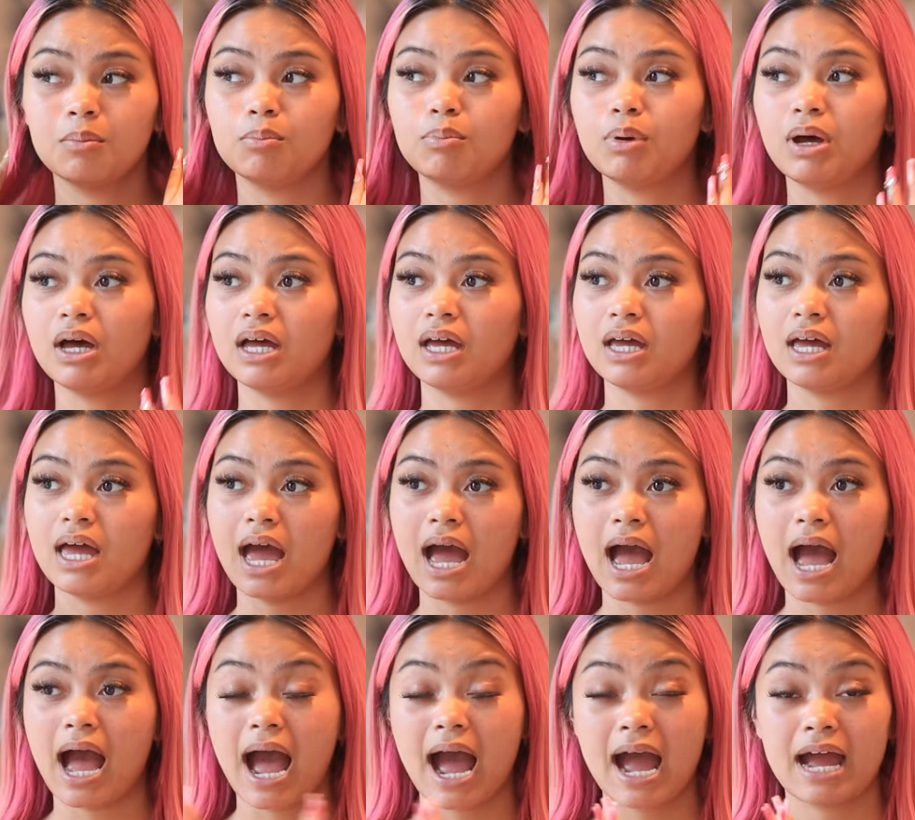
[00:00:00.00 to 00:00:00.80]
But
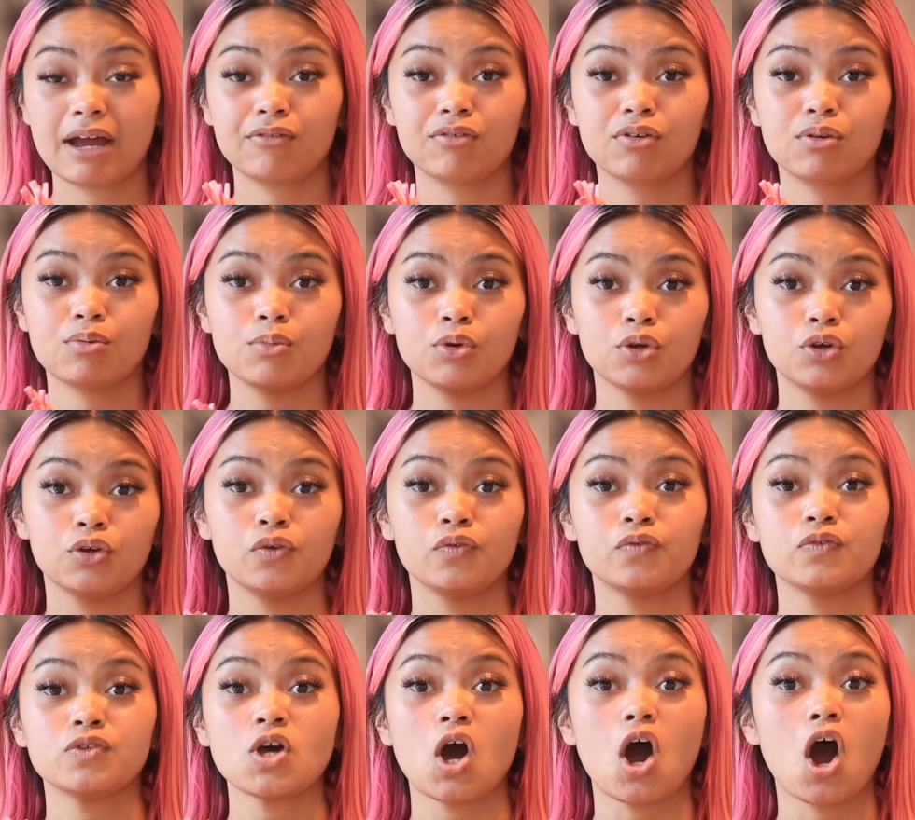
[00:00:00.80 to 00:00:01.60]
I
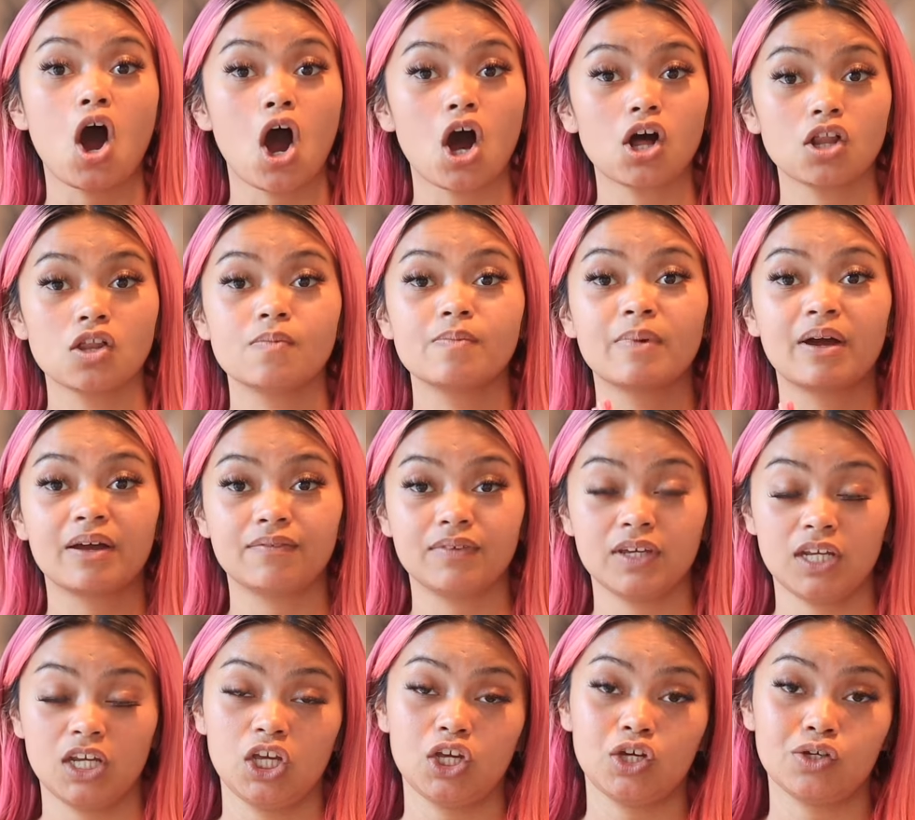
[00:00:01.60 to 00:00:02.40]
removed all of my
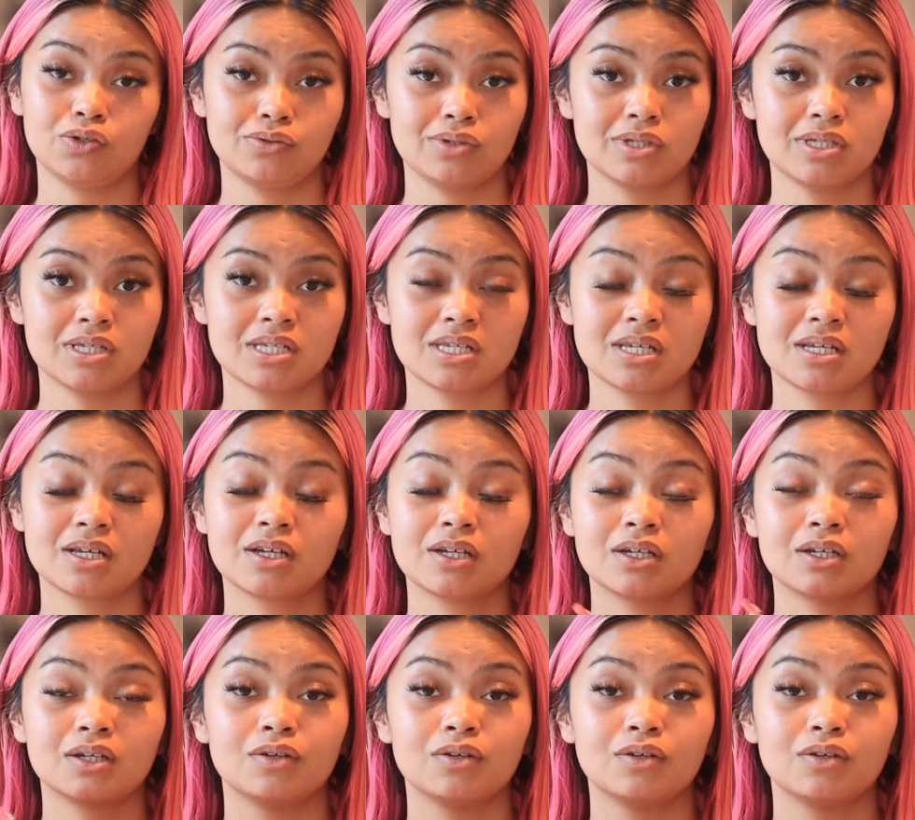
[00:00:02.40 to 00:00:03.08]
videos